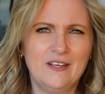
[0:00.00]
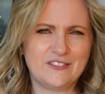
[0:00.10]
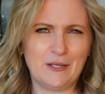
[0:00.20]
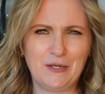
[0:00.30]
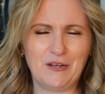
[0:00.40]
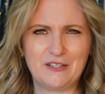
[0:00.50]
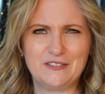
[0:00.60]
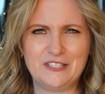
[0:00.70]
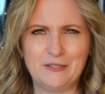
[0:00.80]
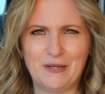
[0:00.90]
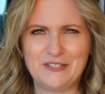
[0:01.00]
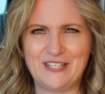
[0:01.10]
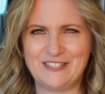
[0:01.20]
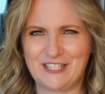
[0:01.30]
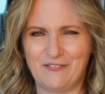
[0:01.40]
something I could sit at my
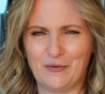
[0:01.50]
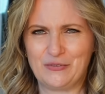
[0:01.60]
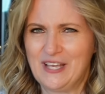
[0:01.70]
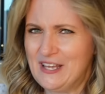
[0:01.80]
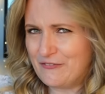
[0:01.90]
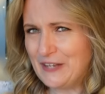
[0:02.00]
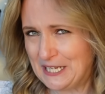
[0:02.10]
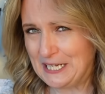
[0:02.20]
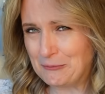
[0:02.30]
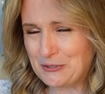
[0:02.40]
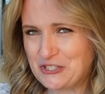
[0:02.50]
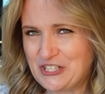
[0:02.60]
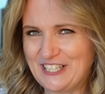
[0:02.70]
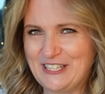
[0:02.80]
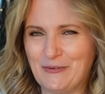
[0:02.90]
desk if I was feeling a little bit
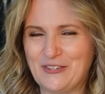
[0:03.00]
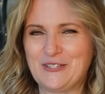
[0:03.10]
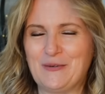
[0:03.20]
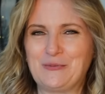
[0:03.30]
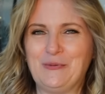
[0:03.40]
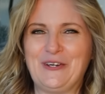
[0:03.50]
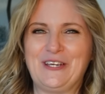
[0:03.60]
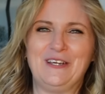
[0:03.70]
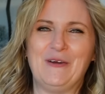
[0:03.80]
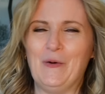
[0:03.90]
chilly whilst I was working,